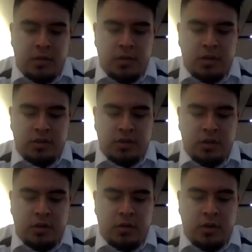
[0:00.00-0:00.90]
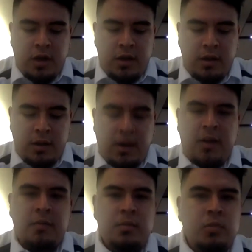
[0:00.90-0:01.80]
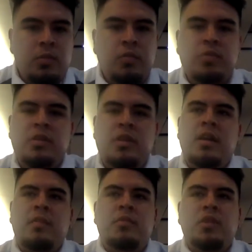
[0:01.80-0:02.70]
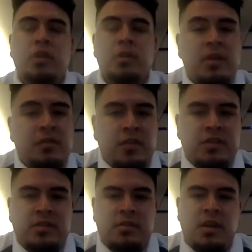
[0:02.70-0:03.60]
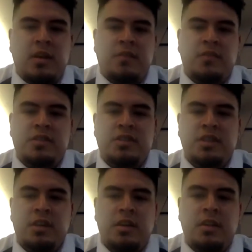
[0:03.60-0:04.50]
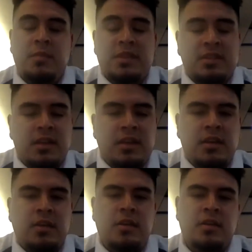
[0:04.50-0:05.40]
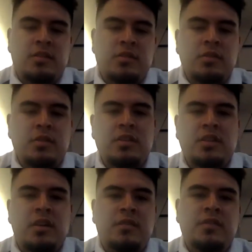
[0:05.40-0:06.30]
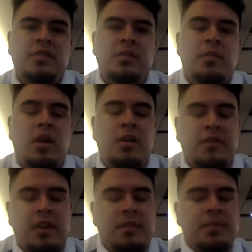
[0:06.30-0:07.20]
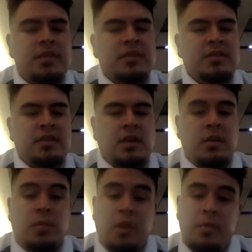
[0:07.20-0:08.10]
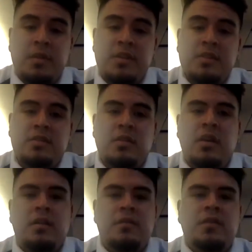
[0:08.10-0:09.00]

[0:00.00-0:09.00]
So I during my first year and then my second year, the school does offer some off-campus apartments, so